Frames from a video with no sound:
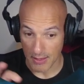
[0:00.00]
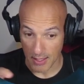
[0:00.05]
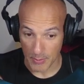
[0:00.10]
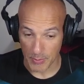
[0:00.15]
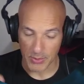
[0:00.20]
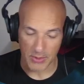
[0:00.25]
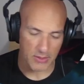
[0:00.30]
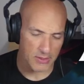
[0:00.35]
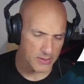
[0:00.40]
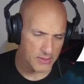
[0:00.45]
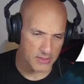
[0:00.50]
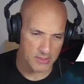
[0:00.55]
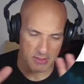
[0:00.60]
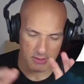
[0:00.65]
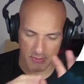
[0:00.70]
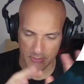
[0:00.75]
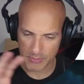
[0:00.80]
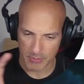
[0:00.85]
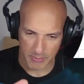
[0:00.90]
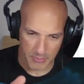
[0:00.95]
bills
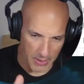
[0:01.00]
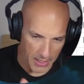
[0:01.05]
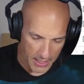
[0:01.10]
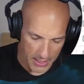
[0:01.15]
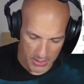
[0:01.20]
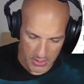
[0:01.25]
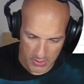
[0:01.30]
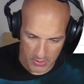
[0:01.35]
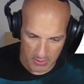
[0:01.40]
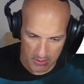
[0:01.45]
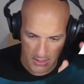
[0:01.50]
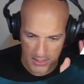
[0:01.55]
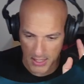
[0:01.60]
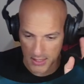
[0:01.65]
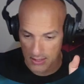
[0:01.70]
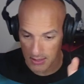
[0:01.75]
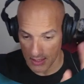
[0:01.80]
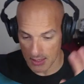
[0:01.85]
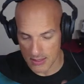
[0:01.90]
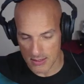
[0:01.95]
and package it all
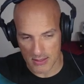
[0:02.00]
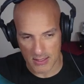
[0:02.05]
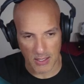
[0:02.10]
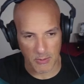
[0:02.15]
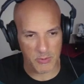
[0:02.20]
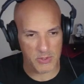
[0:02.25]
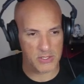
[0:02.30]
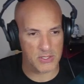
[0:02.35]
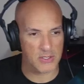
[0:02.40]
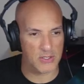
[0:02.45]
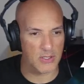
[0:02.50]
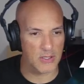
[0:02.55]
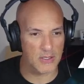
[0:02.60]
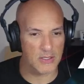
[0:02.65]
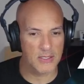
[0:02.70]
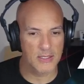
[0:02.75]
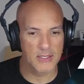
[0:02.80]
together. That was the goal.